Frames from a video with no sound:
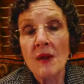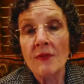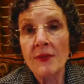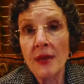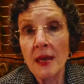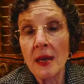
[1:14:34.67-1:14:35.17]

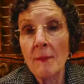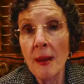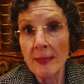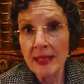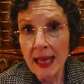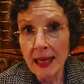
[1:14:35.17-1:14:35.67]
the
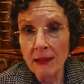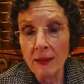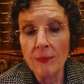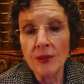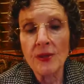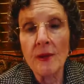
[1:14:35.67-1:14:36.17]

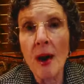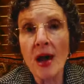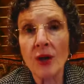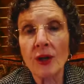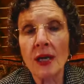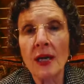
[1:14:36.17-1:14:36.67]
abemaciclib in the
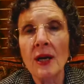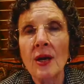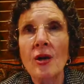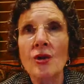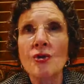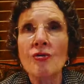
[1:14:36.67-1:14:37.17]
monarchE
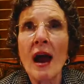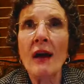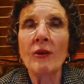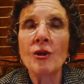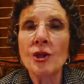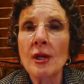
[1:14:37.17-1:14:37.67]

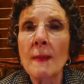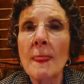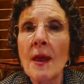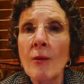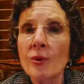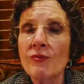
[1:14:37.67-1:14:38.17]
trial, and she
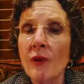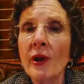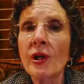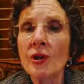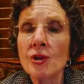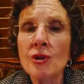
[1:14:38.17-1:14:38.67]
was very
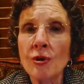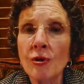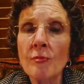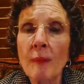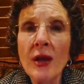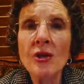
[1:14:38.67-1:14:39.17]

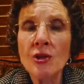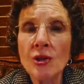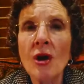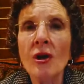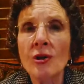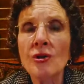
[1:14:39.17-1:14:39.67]
concerned. Patients
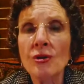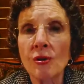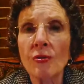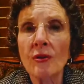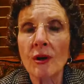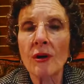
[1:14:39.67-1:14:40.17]
are
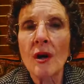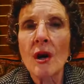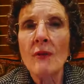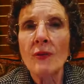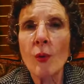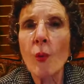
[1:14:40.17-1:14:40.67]
concerned; they're
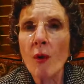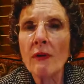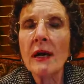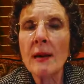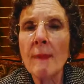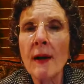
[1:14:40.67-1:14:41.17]
they're
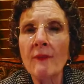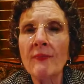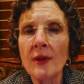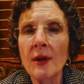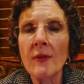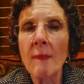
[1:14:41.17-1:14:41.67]
worried about
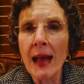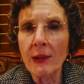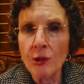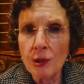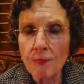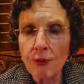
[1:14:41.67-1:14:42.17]
you know the
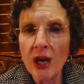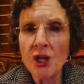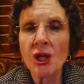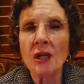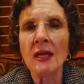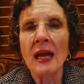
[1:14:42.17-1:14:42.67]

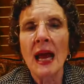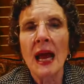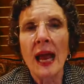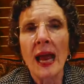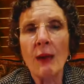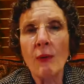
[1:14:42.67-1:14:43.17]
myelosuppression
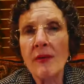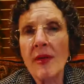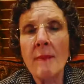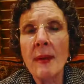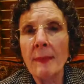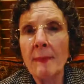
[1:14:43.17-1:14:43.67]
and whether they
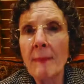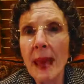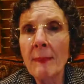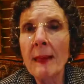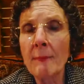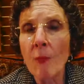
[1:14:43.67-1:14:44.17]
may, may
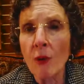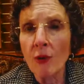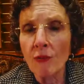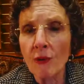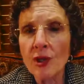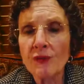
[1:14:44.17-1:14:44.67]
be more at
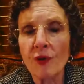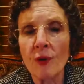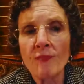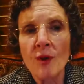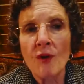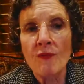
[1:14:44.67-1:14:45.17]
risk
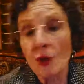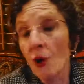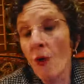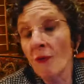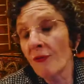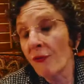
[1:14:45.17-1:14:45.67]
for for
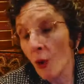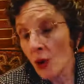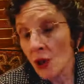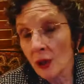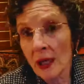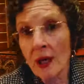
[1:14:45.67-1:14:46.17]
COVID.
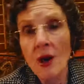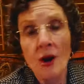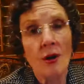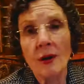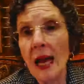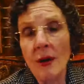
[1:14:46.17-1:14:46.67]
Fortunately,
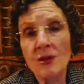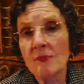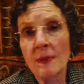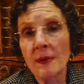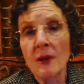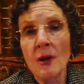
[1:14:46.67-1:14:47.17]
her counts have
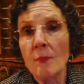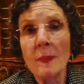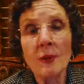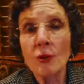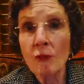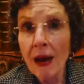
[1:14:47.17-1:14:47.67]
been
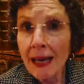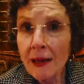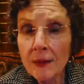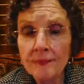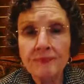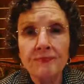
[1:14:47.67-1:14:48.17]
been great,